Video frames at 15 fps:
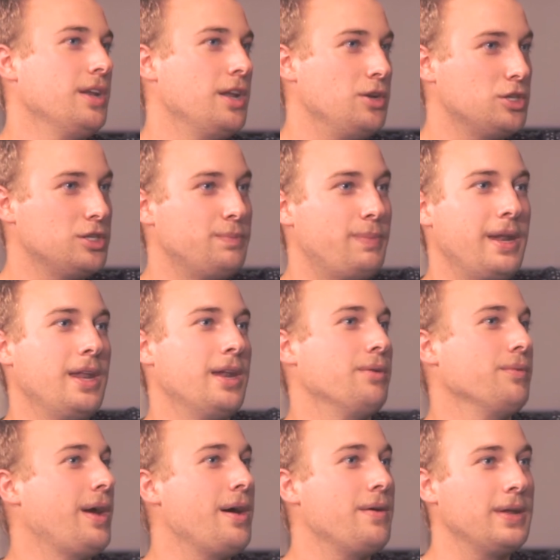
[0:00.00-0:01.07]
and you're spinning
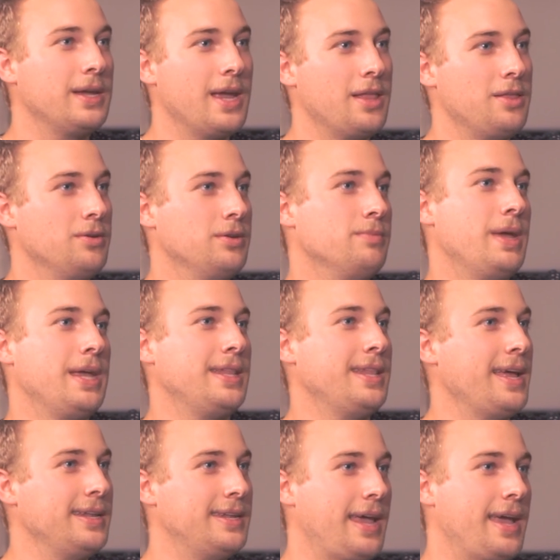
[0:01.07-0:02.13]
around together. You're making
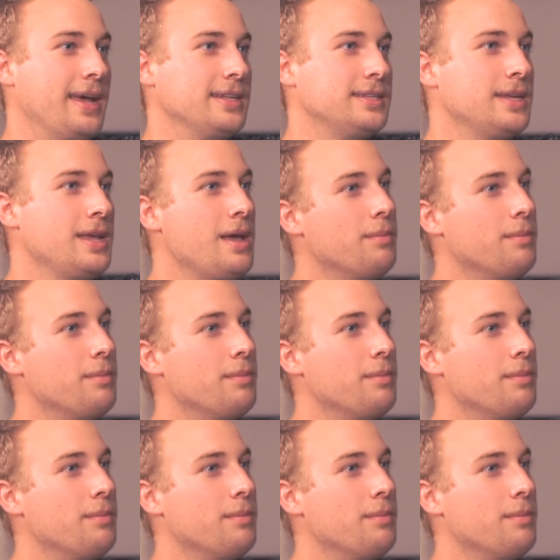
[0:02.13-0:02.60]
that dance.